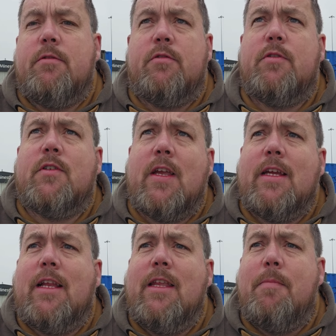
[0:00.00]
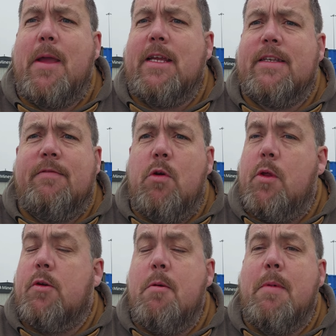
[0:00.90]
was recycling the baits, even though
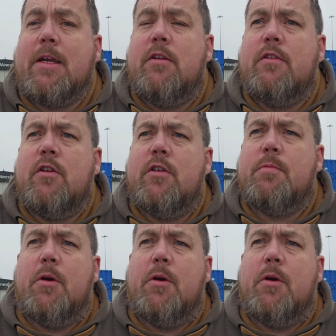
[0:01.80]
they're coming back untouched.